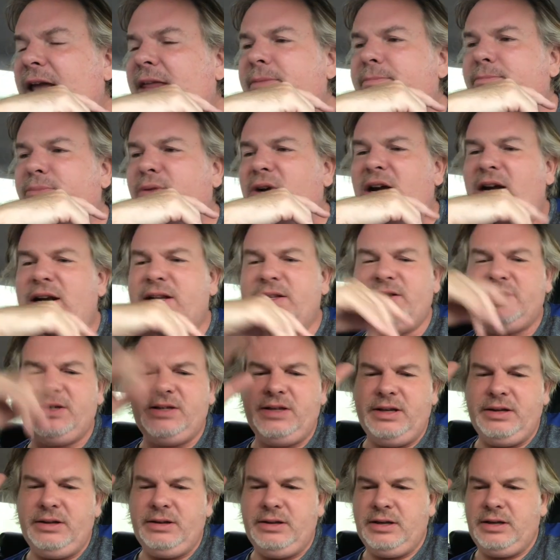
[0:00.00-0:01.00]

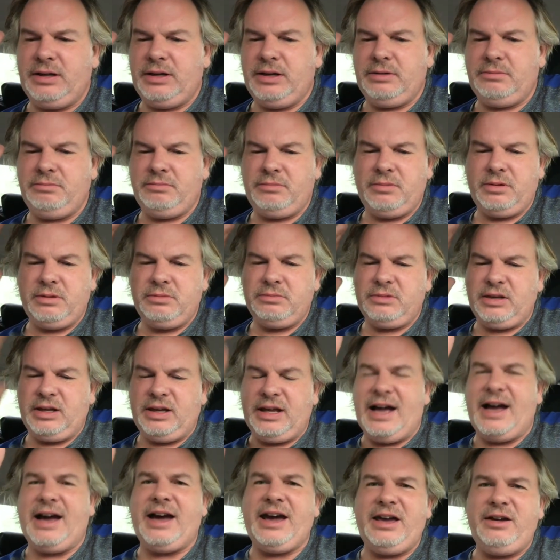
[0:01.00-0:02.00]
Bronson, the
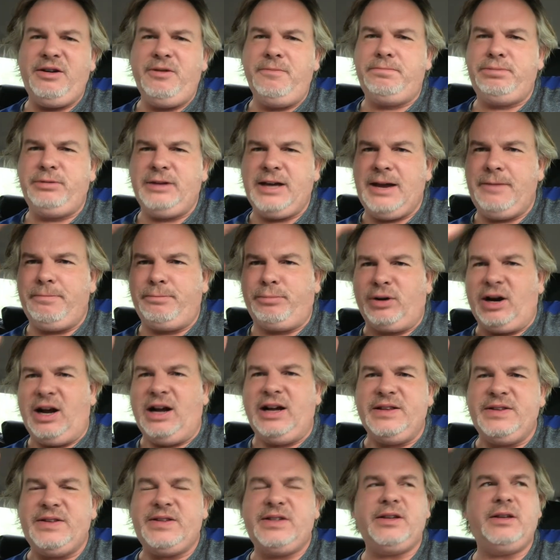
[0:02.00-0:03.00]
guy who played
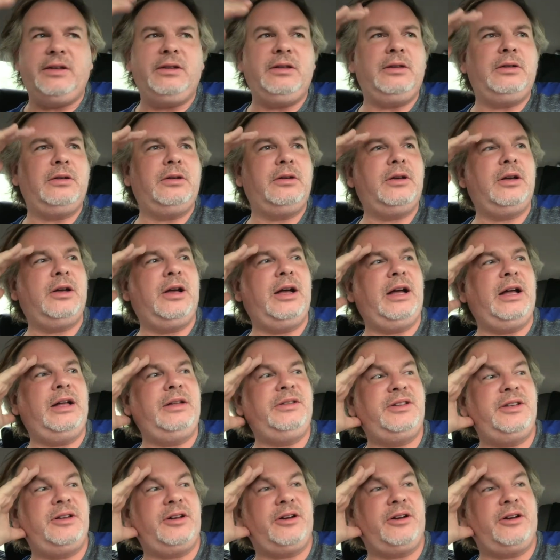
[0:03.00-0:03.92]
Bronson, he did